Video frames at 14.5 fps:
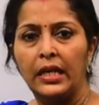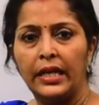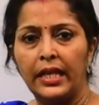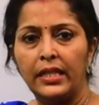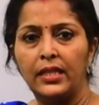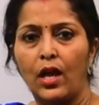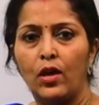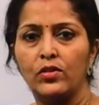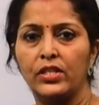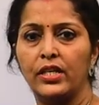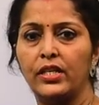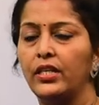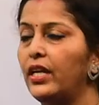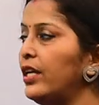
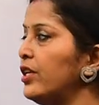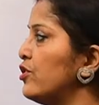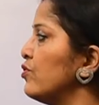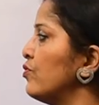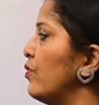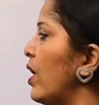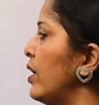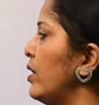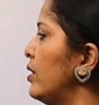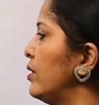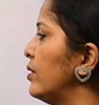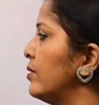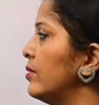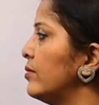10,000 into
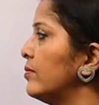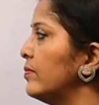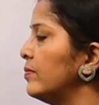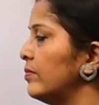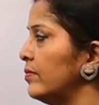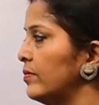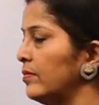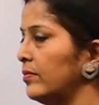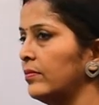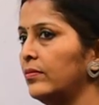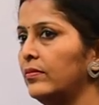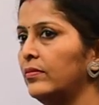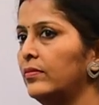1,